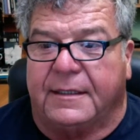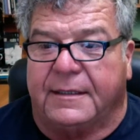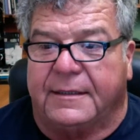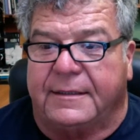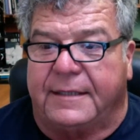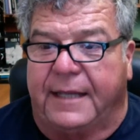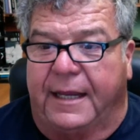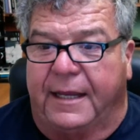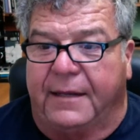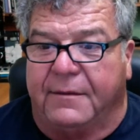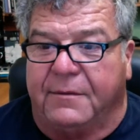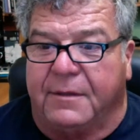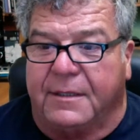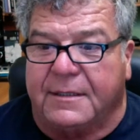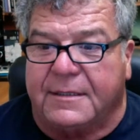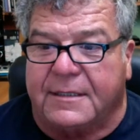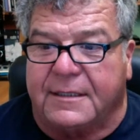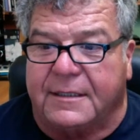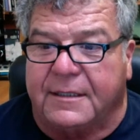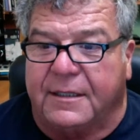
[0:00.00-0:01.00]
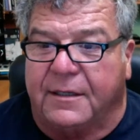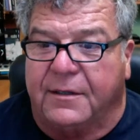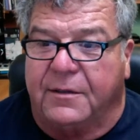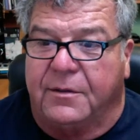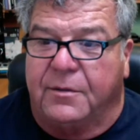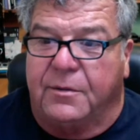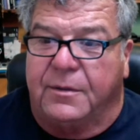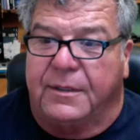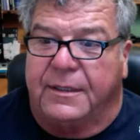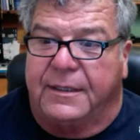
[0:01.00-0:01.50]
Dan wants to
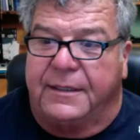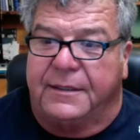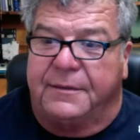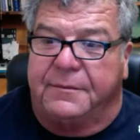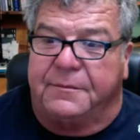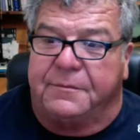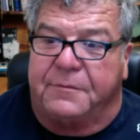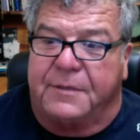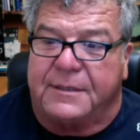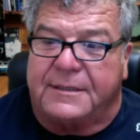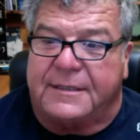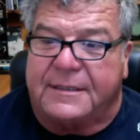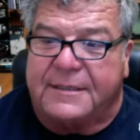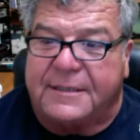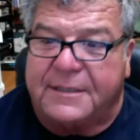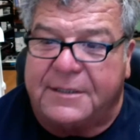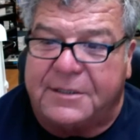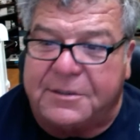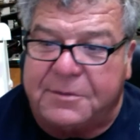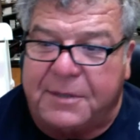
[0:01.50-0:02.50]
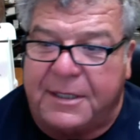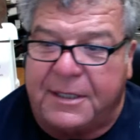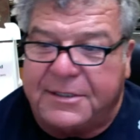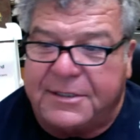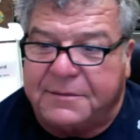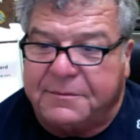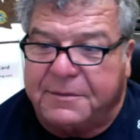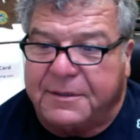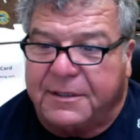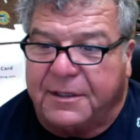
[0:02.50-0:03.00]
know what's the
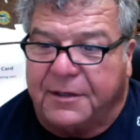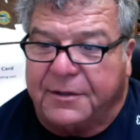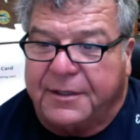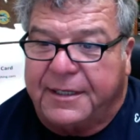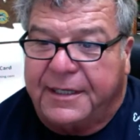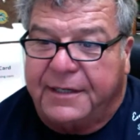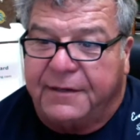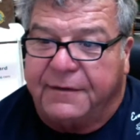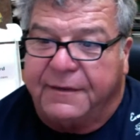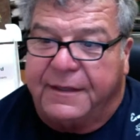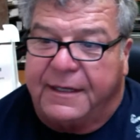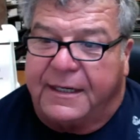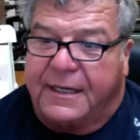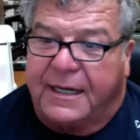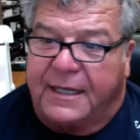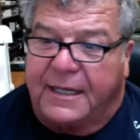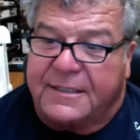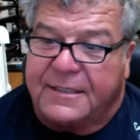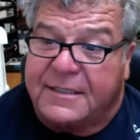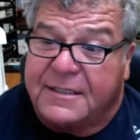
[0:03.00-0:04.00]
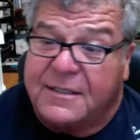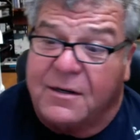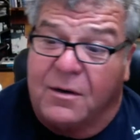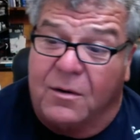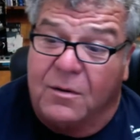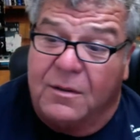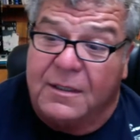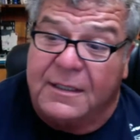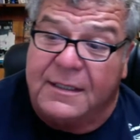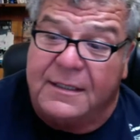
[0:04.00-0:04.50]
situation with our gear that got
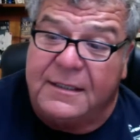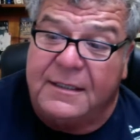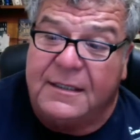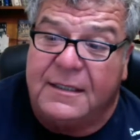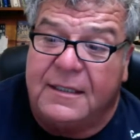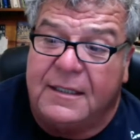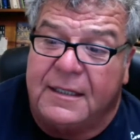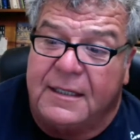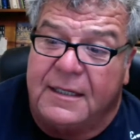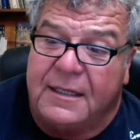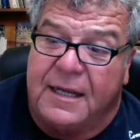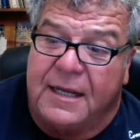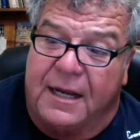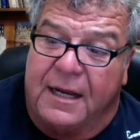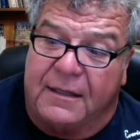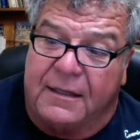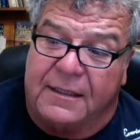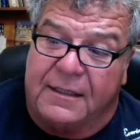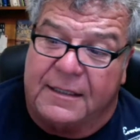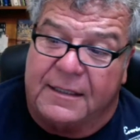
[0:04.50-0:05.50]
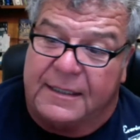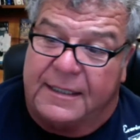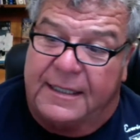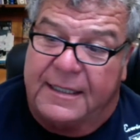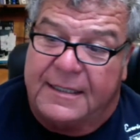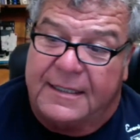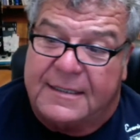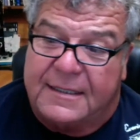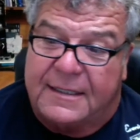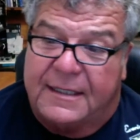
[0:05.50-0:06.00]
stolen out of the
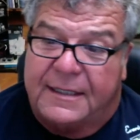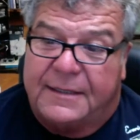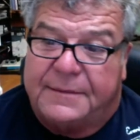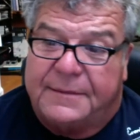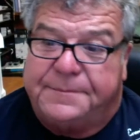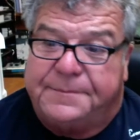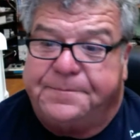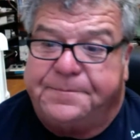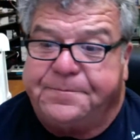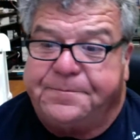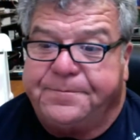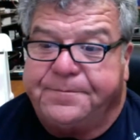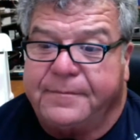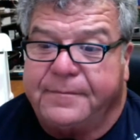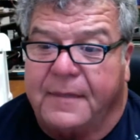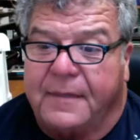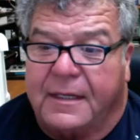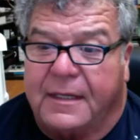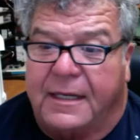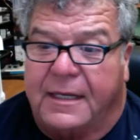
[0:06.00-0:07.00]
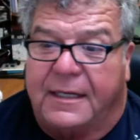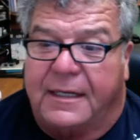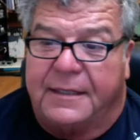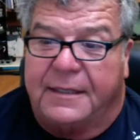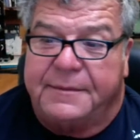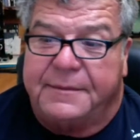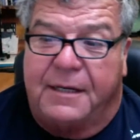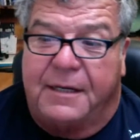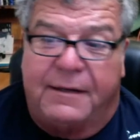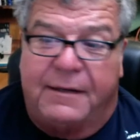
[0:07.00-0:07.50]
kids club.
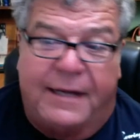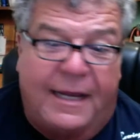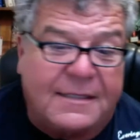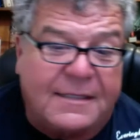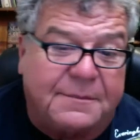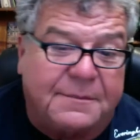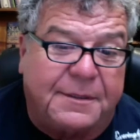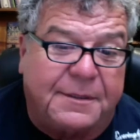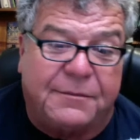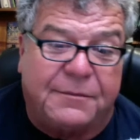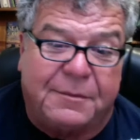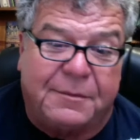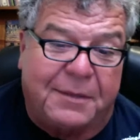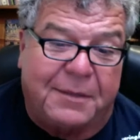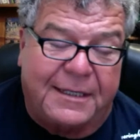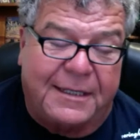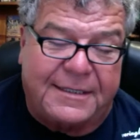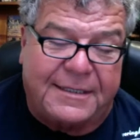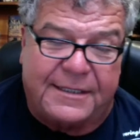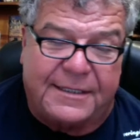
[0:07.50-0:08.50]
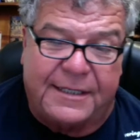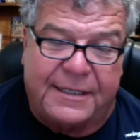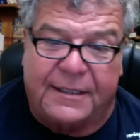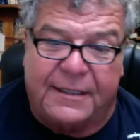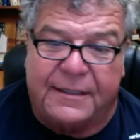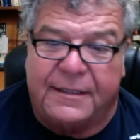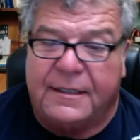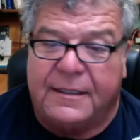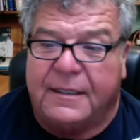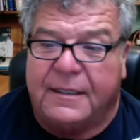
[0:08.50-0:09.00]
No, it hasn't been replaced yet.